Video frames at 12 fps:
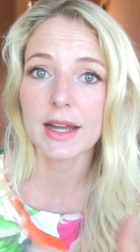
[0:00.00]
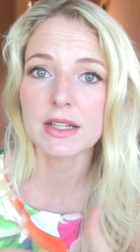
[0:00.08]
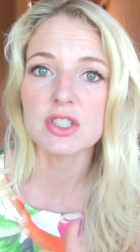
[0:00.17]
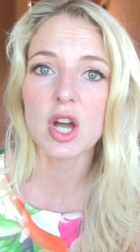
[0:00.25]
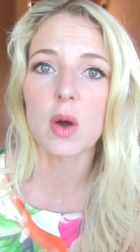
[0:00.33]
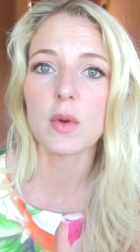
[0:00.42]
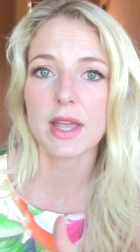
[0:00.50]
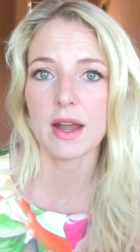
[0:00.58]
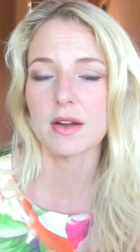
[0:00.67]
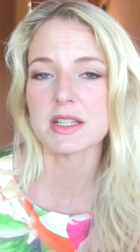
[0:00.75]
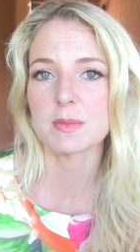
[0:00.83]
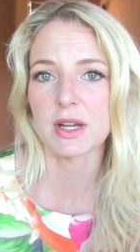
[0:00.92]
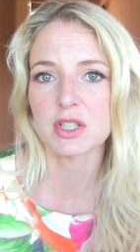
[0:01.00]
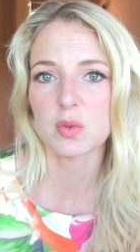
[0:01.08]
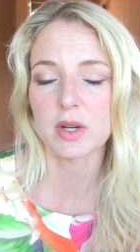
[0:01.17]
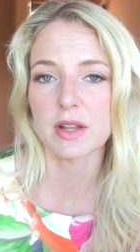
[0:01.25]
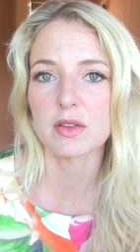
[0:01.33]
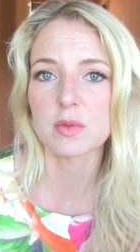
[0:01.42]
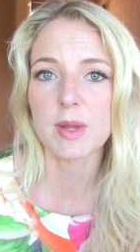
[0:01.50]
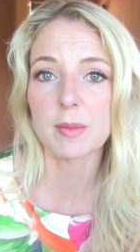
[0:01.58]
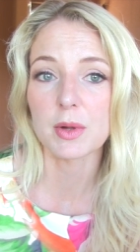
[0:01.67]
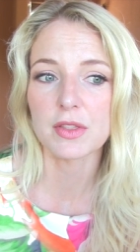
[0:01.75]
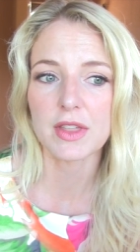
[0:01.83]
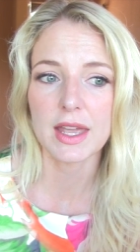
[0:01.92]
I don't care as much what other
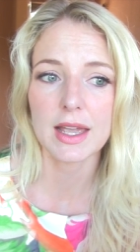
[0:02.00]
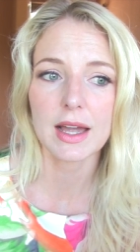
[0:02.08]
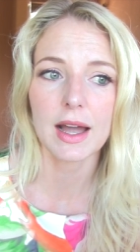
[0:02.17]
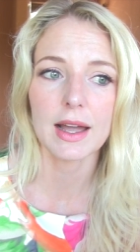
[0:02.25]
people think.